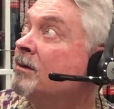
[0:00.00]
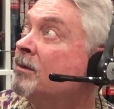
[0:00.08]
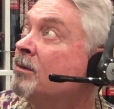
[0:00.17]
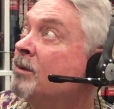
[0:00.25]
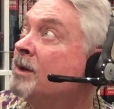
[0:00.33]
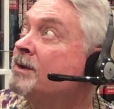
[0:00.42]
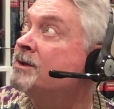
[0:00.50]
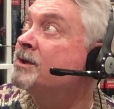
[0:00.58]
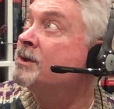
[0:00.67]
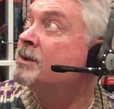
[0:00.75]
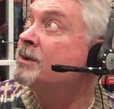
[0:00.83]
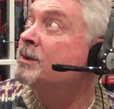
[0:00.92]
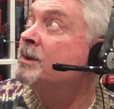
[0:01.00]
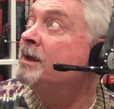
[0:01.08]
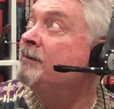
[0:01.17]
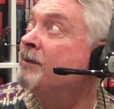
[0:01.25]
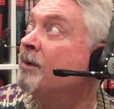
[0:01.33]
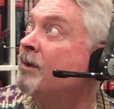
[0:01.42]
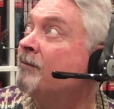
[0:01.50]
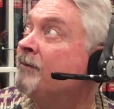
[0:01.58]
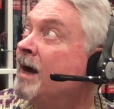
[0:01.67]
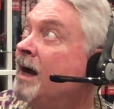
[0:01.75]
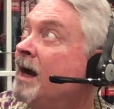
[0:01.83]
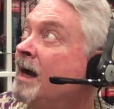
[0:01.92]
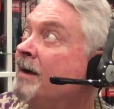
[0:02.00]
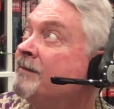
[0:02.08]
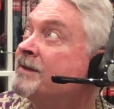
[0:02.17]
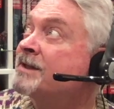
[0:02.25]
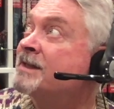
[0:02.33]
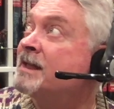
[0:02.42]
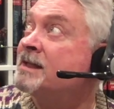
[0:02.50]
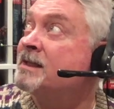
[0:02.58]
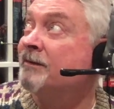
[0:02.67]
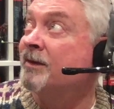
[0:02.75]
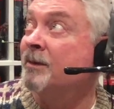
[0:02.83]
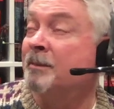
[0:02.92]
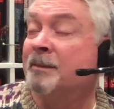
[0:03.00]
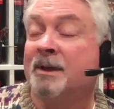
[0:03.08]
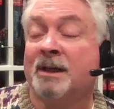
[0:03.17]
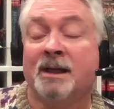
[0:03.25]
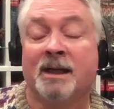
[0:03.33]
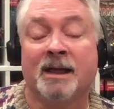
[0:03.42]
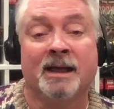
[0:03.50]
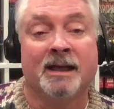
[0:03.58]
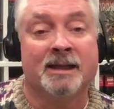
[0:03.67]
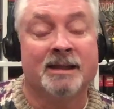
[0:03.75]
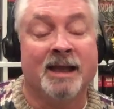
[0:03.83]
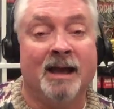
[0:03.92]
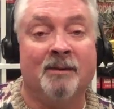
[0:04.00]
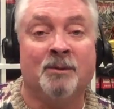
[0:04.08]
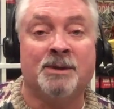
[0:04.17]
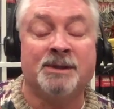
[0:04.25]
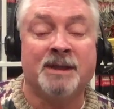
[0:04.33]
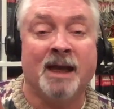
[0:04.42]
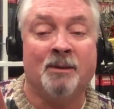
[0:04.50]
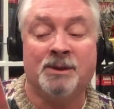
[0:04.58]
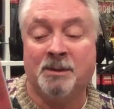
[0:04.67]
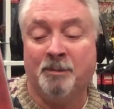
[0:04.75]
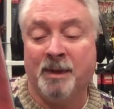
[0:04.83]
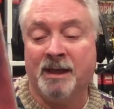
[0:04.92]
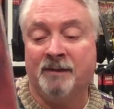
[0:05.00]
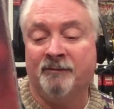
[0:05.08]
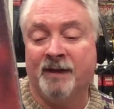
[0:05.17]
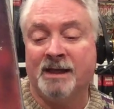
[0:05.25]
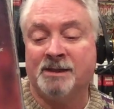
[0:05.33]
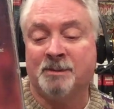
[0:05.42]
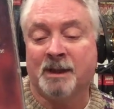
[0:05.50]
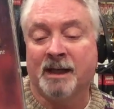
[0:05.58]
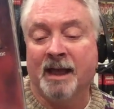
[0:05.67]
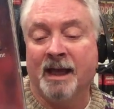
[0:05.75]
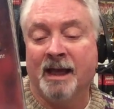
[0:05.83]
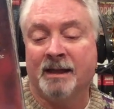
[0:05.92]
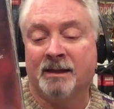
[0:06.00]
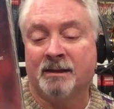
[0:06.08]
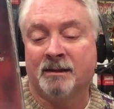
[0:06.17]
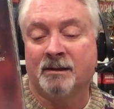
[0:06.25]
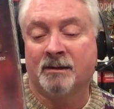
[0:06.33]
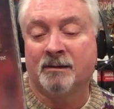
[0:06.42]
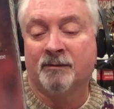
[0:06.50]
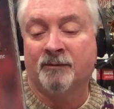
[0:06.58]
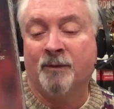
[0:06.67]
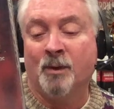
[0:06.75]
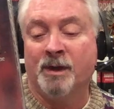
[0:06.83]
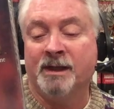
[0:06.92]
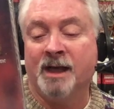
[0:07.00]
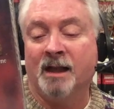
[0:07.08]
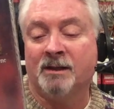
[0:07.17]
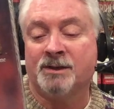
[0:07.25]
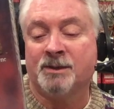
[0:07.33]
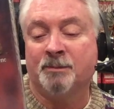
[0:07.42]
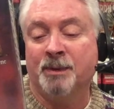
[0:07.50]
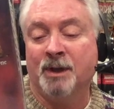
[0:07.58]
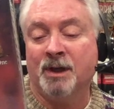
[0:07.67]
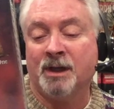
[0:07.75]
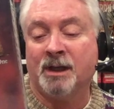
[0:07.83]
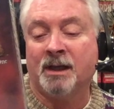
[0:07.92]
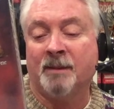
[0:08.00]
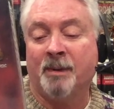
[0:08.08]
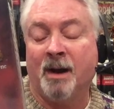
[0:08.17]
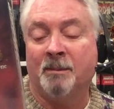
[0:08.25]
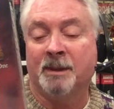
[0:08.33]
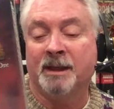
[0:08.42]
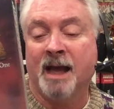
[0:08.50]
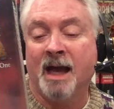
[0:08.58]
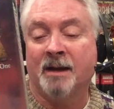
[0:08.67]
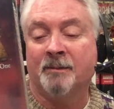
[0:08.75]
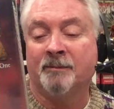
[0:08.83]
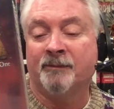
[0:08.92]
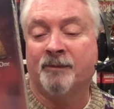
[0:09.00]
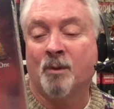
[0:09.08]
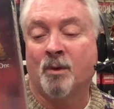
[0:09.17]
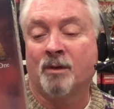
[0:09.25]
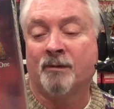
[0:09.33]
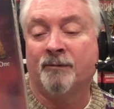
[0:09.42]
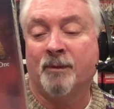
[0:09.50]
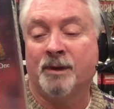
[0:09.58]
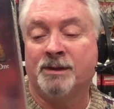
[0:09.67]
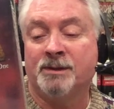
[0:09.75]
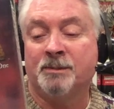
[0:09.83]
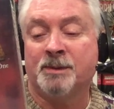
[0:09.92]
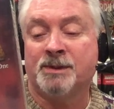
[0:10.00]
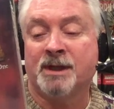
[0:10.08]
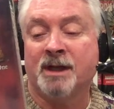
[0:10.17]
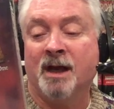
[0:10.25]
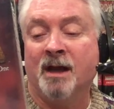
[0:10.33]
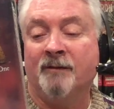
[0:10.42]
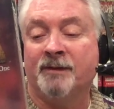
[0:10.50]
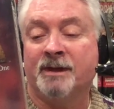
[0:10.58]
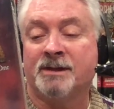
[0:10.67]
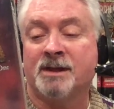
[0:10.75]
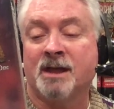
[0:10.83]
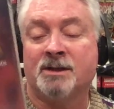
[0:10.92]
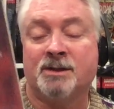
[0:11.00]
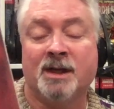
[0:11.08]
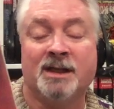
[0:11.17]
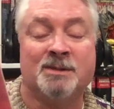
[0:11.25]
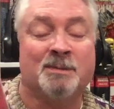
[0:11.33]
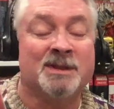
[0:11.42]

1, 2, 3, 4, 5, 6 of them. That was a big investment. At $40 a book, I probably got them for 42% off at in-stock trades, but